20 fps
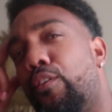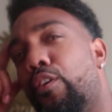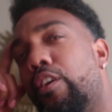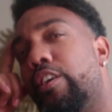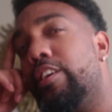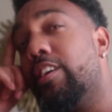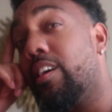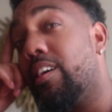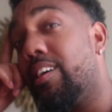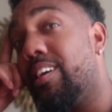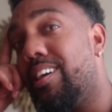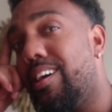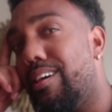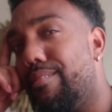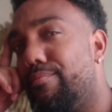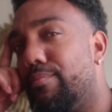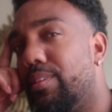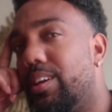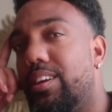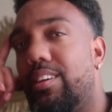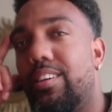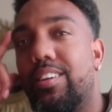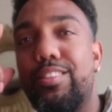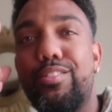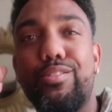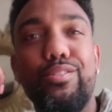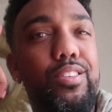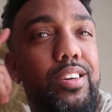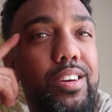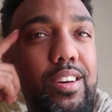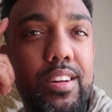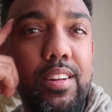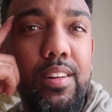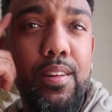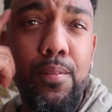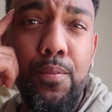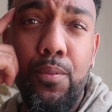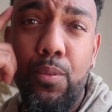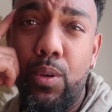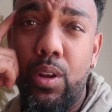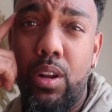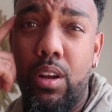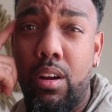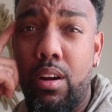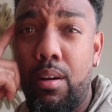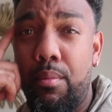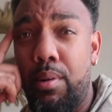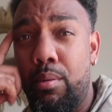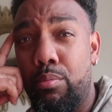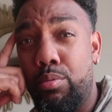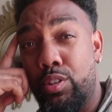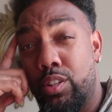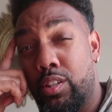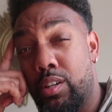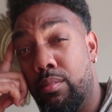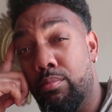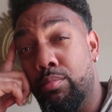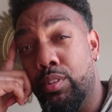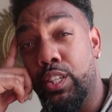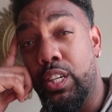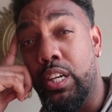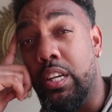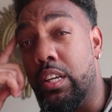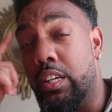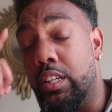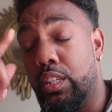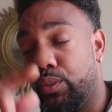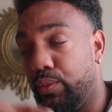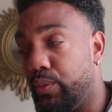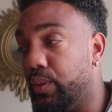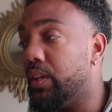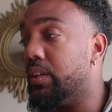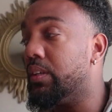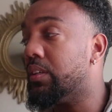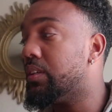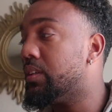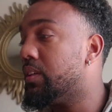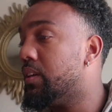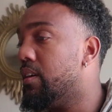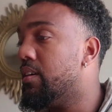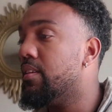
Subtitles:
for it. You get me? Because we're going to come up with something genius for this.